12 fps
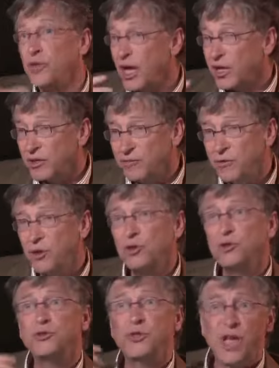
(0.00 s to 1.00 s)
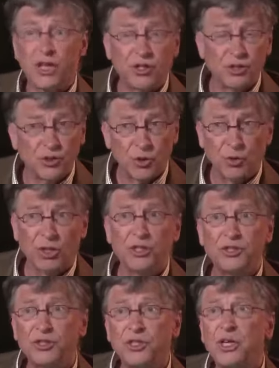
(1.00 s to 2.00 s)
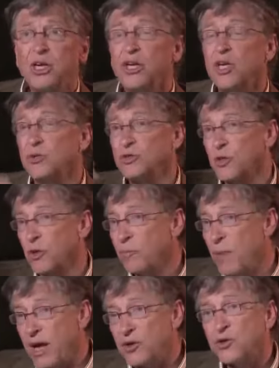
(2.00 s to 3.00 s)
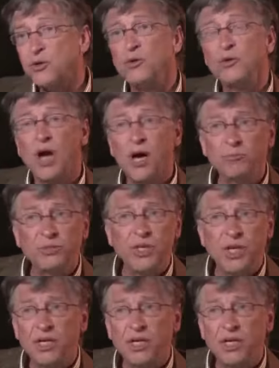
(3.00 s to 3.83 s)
when you get confused, you get discouraged? You know, is there a mentor who comes